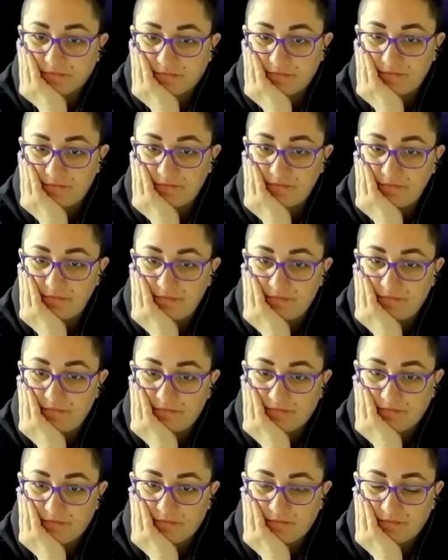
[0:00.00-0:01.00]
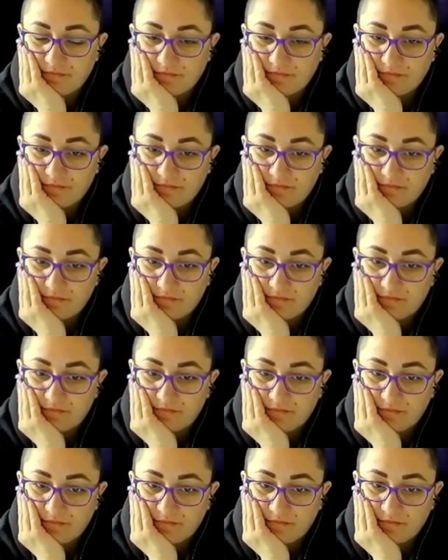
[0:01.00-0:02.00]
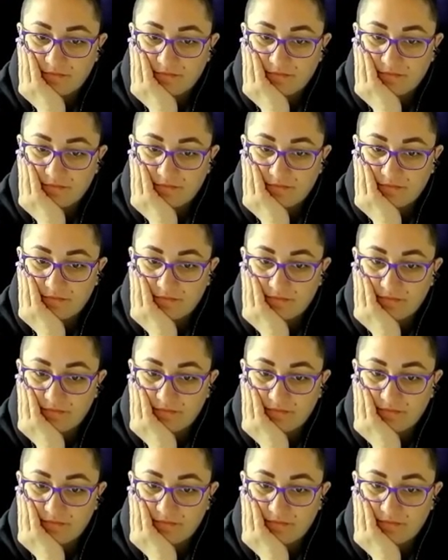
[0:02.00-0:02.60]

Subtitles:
[no speech]